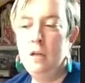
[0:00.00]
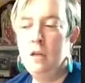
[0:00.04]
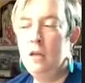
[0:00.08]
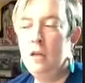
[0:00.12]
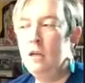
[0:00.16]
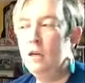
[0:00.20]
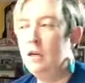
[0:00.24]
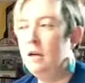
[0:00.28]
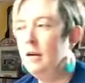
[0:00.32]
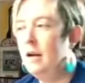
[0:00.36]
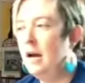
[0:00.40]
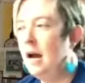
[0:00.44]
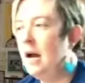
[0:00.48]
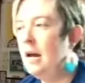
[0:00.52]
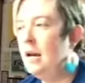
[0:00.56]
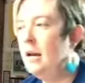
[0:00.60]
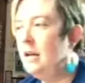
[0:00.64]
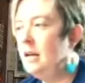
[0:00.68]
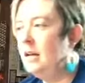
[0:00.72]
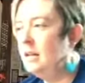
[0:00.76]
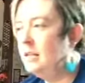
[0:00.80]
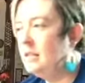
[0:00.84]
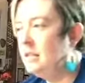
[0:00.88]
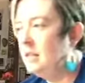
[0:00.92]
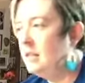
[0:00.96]
you're not
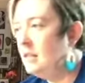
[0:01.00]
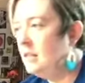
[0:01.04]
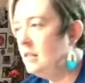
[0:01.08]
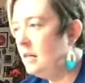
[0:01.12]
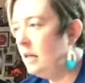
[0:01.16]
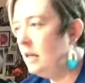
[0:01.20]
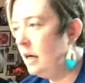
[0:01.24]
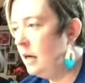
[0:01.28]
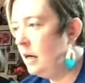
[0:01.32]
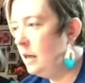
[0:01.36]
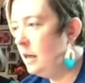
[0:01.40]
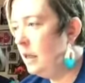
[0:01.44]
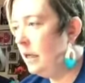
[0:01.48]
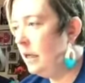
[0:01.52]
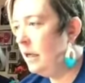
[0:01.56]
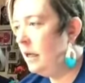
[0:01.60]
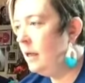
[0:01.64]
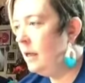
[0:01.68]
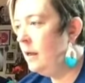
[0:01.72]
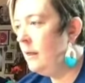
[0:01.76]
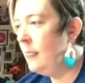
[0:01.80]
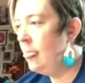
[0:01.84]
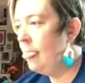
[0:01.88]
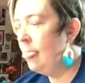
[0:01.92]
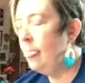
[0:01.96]

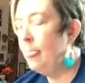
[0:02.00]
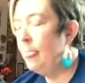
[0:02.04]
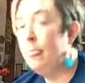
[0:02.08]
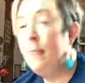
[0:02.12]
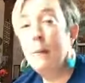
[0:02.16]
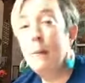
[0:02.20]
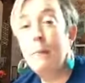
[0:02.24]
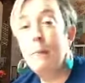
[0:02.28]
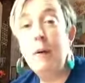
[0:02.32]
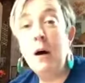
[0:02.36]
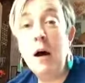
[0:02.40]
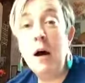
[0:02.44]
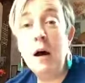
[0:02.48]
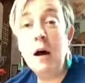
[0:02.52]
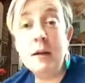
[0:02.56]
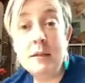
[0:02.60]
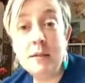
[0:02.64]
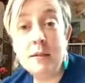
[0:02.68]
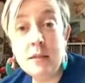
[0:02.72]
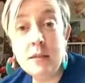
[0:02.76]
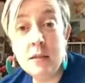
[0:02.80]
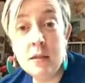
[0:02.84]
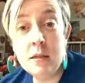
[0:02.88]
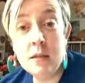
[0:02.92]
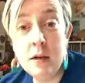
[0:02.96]
necessarily the
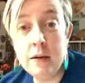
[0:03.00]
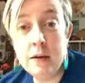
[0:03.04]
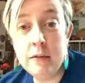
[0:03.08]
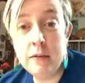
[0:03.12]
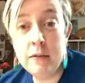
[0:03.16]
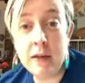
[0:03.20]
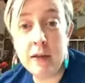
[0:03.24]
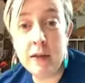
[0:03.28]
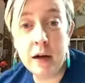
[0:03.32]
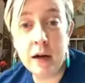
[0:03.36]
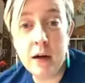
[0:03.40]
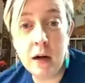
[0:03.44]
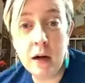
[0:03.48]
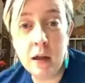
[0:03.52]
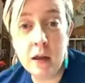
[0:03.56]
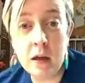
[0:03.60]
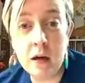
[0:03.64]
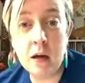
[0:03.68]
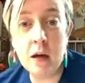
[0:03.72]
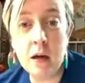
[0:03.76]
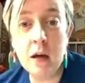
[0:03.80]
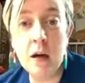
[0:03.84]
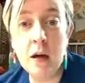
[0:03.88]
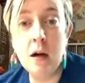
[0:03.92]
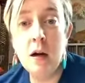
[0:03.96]
boss of that
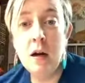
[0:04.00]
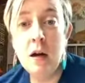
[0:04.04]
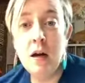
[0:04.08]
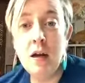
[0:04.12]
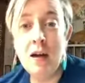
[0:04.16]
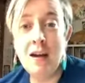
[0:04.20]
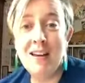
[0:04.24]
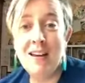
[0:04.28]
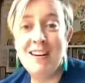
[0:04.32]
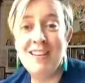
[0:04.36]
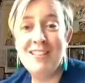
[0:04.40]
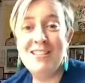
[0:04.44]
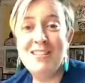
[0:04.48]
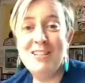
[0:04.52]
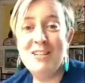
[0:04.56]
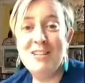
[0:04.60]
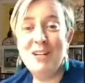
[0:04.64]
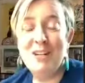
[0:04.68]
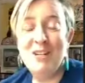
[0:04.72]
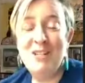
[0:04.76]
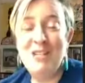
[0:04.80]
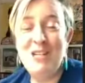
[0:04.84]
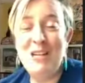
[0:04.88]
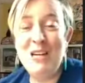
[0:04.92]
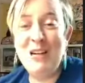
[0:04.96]
color, and it's
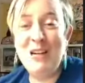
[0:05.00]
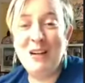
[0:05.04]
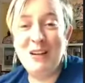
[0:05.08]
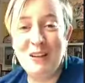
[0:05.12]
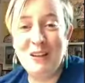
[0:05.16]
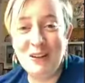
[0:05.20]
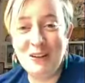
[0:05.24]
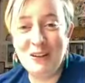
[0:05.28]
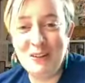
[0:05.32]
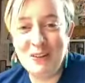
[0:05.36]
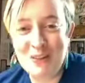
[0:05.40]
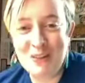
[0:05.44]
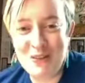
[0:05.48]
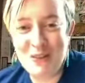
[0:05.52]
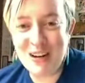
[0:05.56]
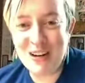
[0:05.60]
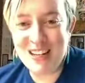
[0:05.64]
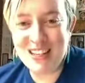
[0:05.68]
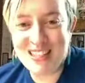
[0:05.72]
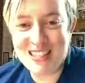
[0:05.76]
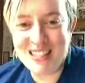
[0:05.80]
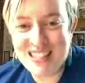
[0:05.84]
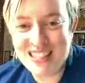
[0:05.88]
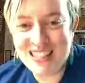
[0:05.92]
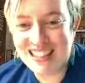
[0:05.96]
going to do what
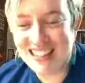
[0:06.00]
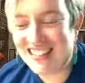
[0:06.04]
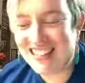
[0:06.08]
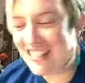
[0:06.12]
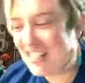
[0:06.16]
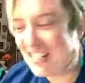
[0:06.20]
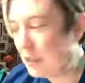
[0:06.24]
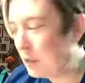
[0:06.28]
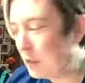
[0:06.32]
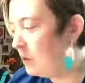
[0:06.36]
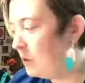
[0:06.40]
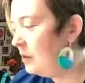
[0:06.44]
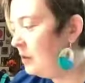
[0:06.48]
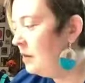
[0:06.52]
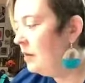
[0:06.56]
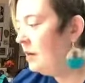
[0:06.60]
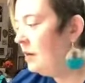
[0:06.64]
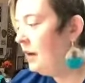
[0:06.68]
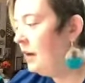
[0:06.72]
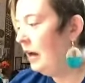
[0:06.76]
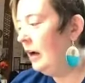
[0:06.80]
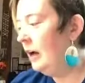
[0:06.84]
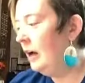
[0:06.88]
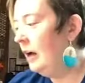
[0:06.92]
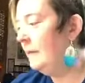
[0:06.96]
it's going to do.
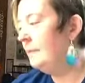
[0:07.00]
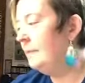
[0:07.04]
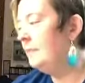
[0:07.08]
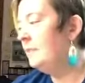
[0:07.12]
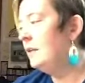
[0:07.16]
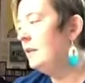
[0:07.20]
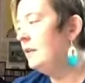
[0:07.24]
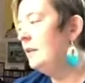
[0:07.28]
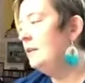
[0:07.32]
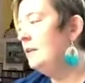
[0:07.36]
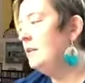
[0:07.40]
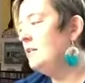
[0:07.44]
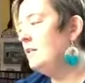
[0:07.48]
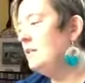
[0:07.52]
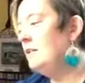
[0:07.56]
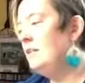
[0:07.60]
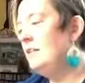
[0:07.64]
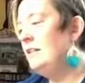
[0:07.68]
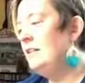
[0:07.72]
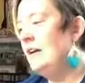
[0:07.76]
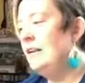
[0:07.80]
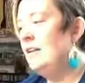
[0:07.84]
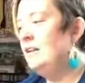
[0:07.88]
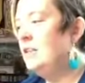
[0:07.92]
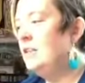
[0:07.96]
So
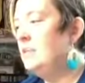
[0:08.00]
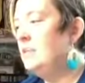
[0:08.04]
Daniel